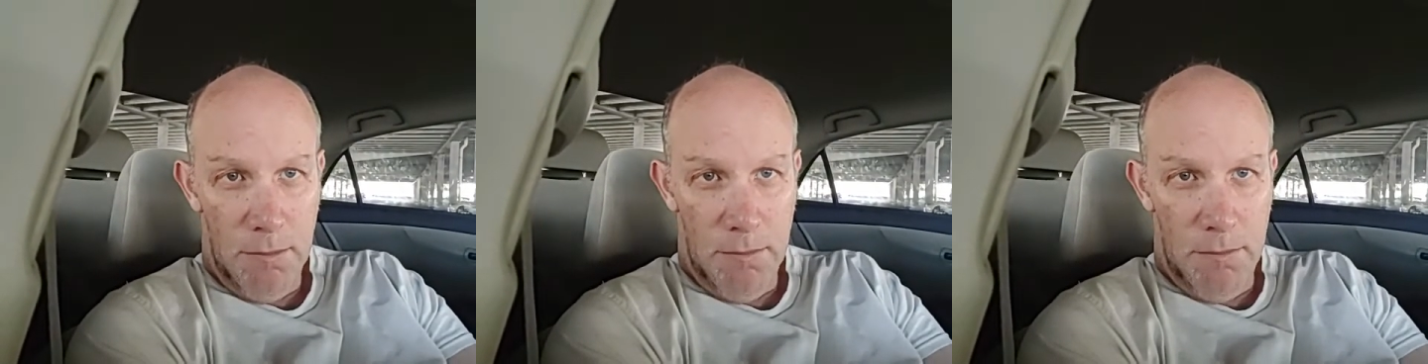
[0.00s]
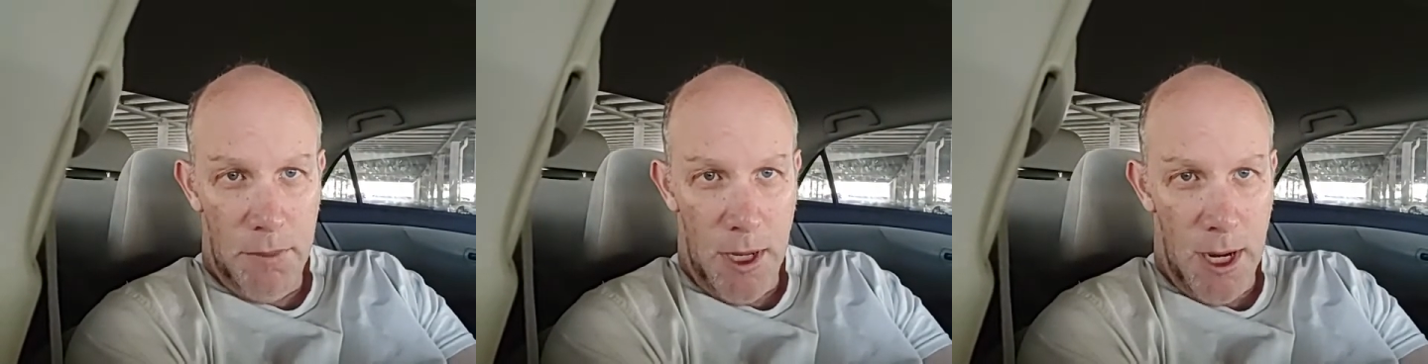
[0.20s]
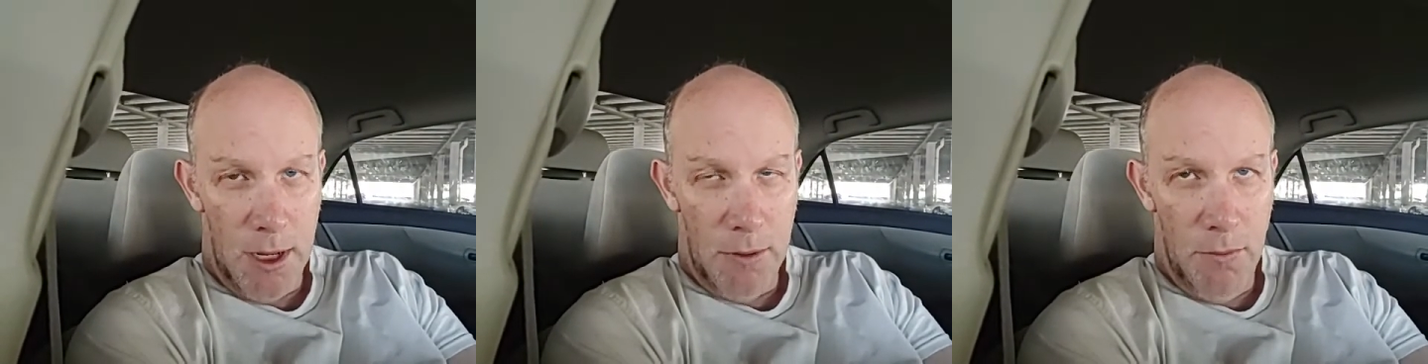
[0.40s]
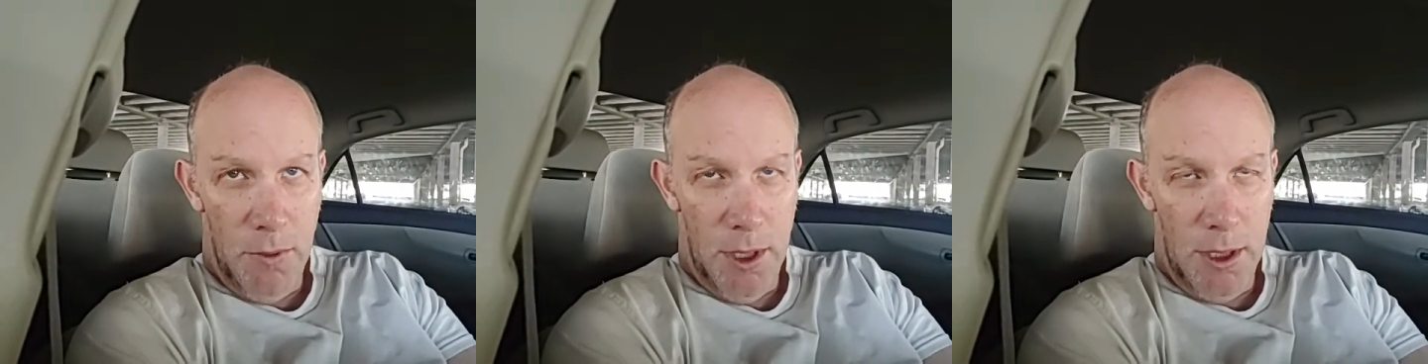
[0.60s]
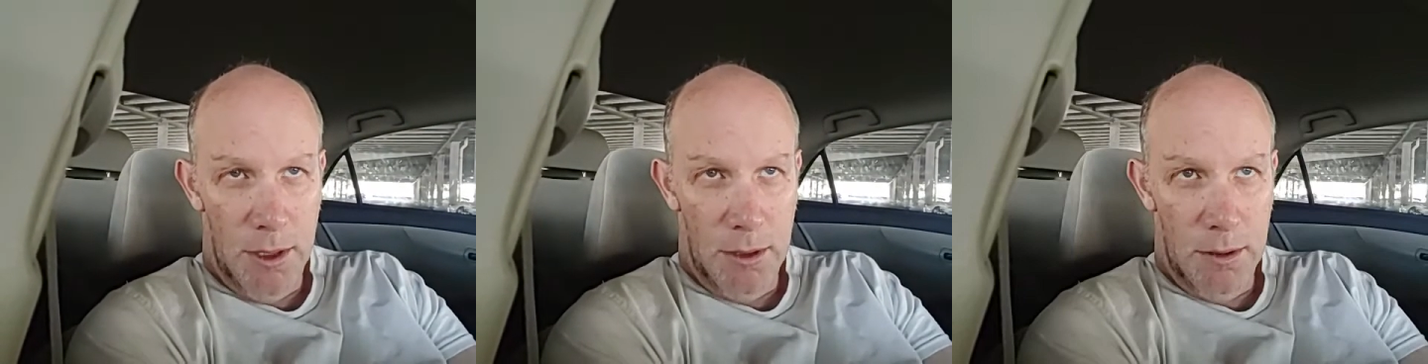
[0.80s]
back
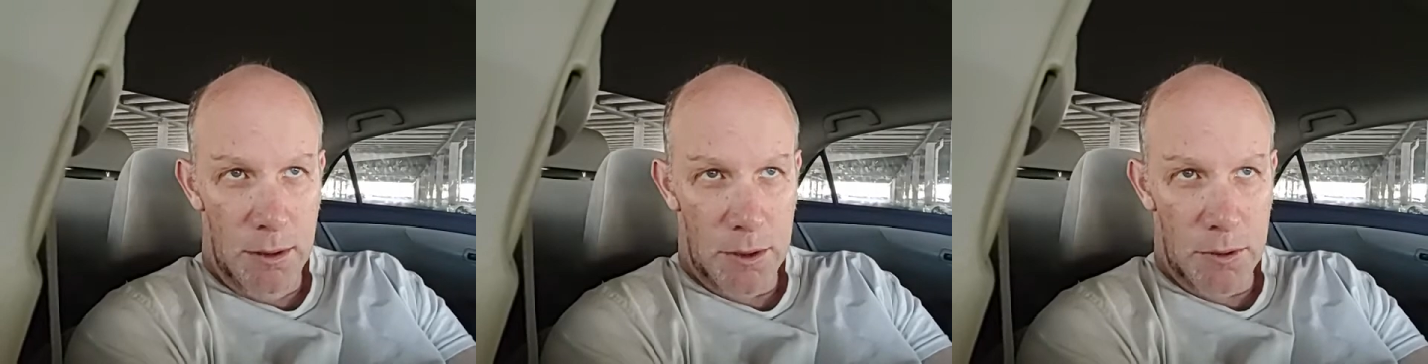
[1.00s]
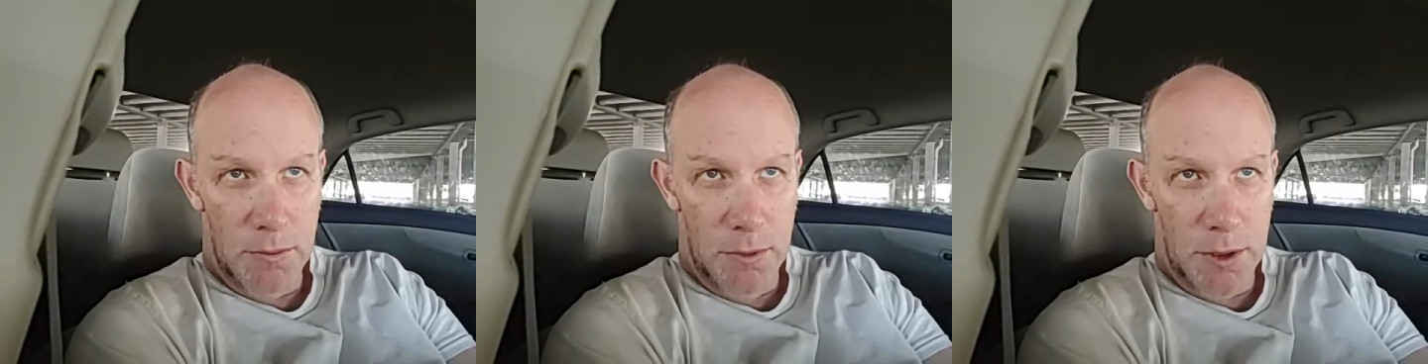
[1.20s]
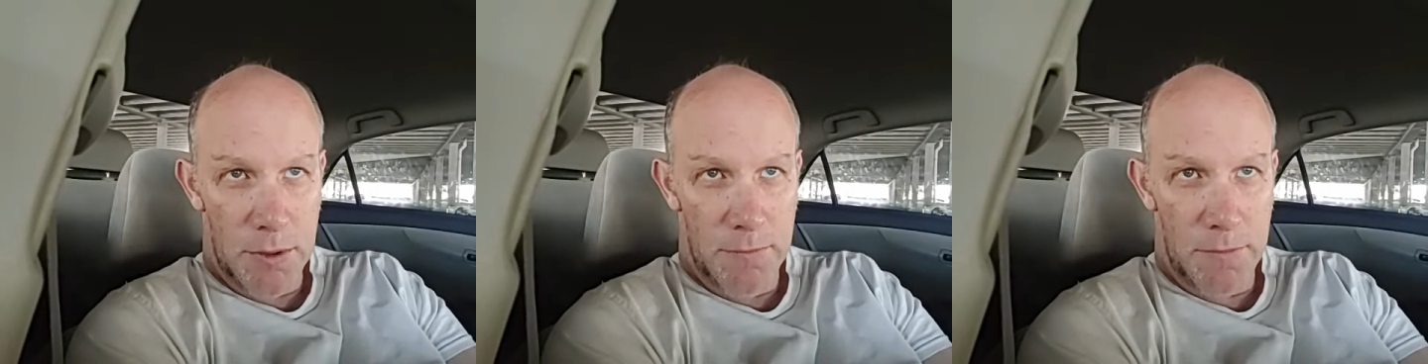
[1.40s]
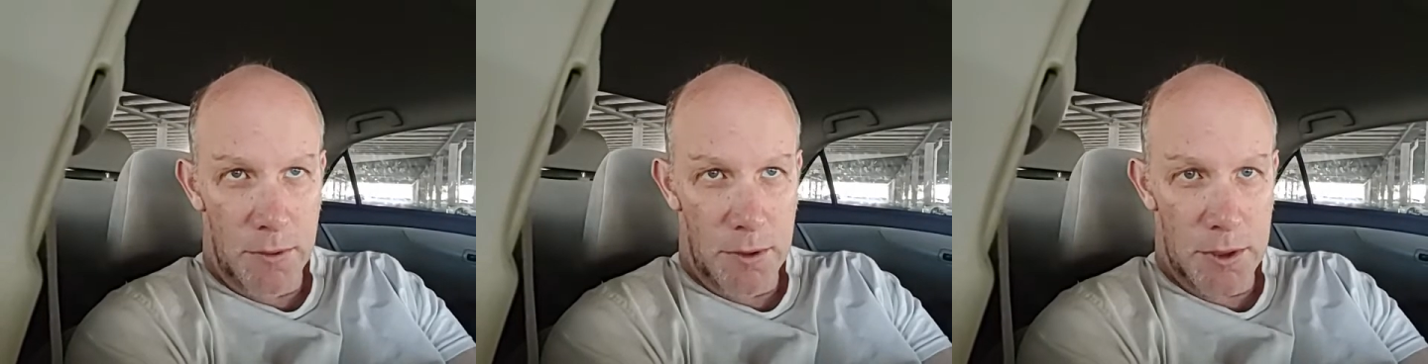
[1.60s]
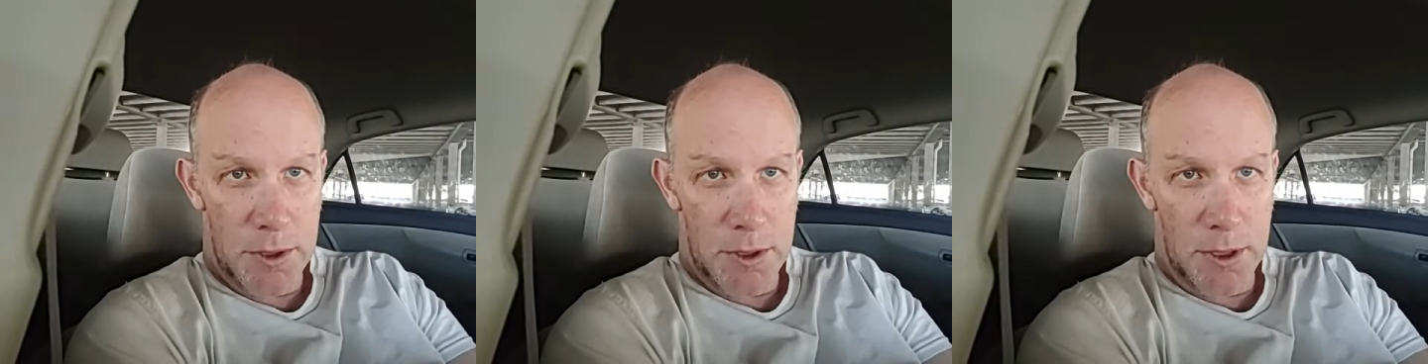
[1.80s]
when this was
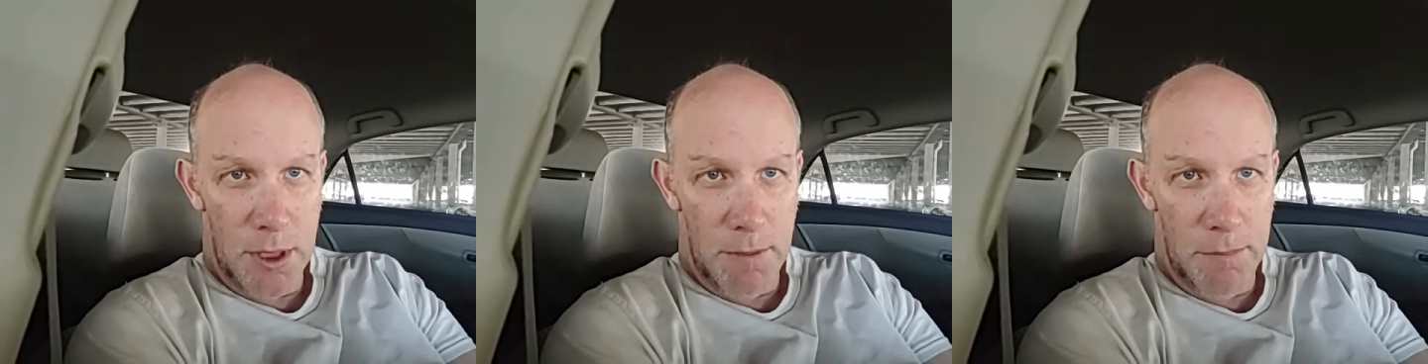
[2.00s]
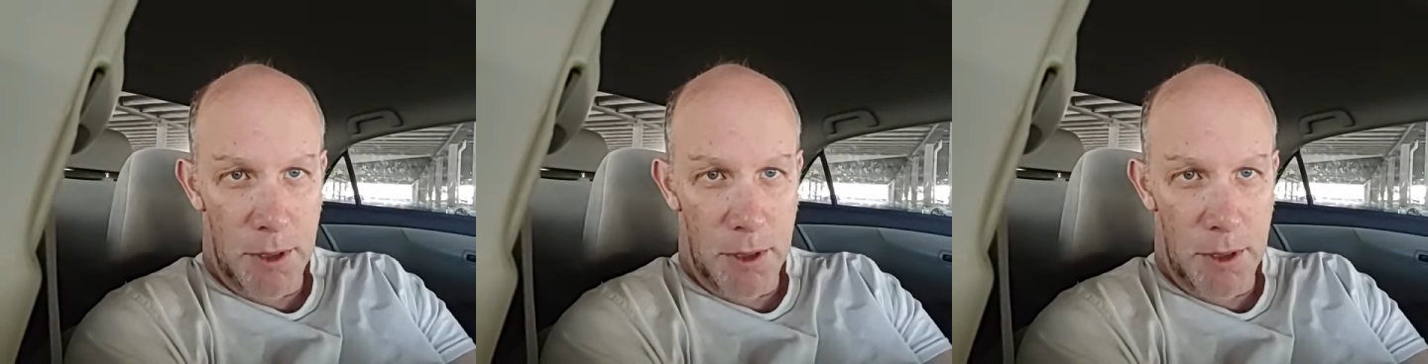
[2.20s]
first uh,